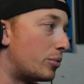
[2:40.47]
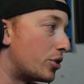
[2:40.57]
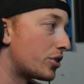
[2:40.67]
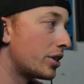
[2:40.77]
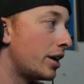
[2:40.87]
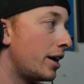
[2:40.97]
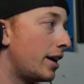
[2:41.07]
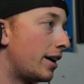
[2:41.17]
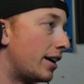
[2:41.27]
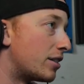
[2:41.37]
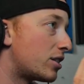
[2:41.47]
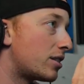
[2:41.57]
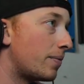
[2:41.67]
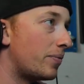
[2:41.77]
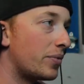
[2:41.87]
It
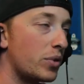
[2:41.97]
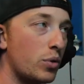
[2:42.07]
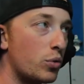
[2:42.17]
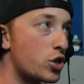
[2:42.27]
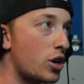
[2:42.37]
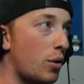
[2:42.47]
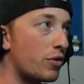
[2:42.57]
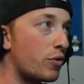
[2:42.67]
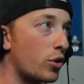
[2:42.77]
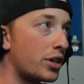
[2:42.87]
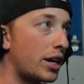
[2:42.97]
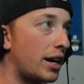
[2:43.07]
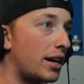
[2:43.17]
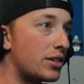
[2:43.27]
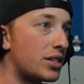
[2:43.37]
was shot with
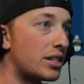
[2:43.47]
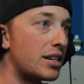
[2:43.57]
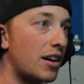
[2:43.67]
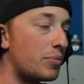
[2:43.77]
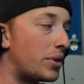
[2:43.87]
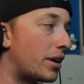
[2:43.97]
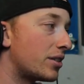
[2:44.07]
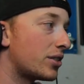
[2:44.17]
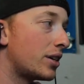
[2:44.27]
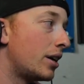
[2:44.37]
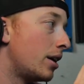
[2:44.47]
4K at 60 FPS,